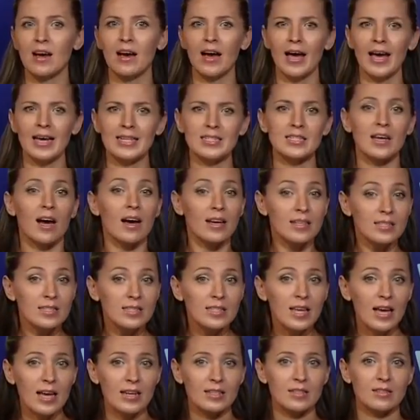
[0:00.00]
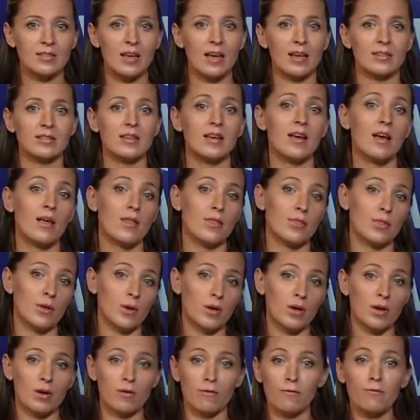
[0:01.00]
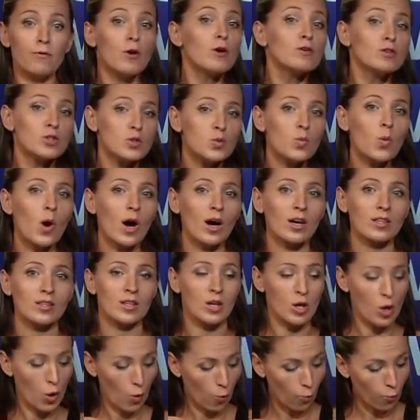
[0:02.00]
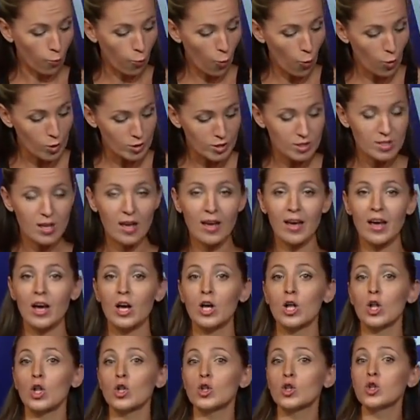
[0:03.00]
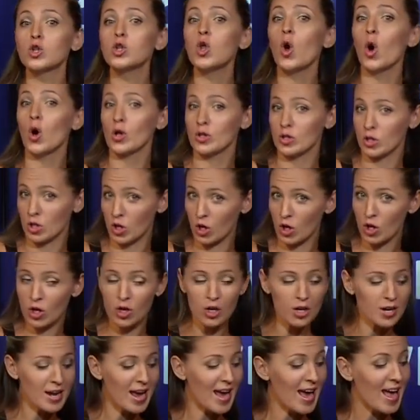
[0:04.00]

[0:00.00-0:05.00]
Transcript: and I said that the first one was longer